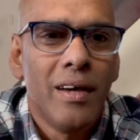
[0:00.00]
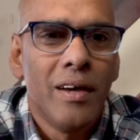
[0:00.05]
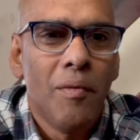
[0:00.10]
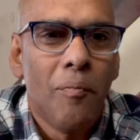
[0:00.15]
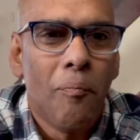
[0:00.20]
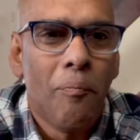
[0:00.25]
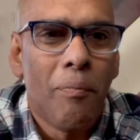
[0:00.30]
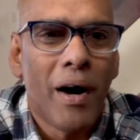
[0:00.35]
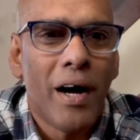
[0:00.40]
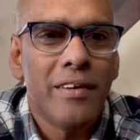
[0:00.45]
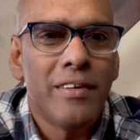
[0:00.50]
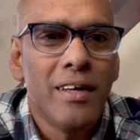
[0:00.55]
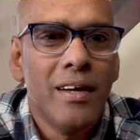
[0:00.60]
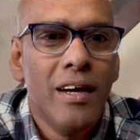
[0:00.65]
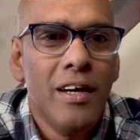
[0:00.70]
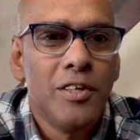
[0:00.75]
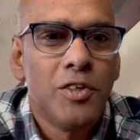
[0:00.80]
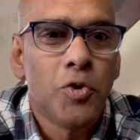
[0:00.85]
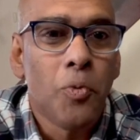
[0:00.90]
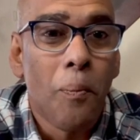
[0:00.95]
but
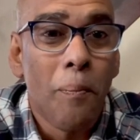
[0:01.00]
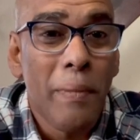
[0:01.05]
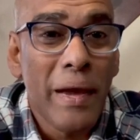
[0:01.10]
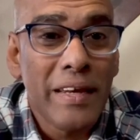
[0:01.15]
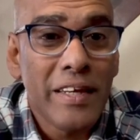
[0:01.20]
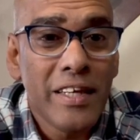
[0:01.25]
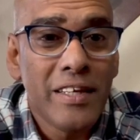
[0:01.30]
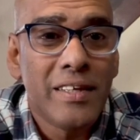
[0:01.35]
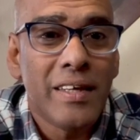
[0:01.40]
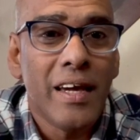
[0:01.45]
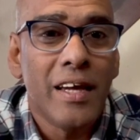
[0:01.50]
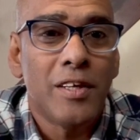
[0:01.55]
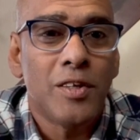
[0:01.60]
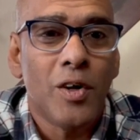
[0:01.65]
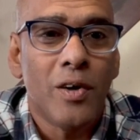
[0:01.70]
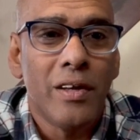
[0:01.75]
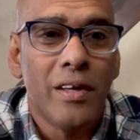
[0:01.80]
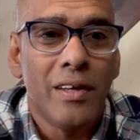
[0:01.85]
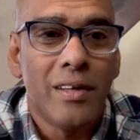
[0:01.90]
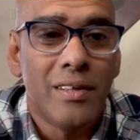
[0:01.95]
to meditate
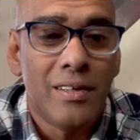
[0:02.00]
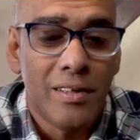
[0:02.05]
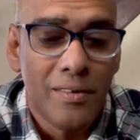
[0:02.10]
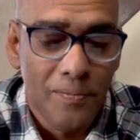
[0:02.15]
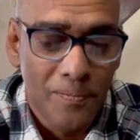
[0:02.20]
on it.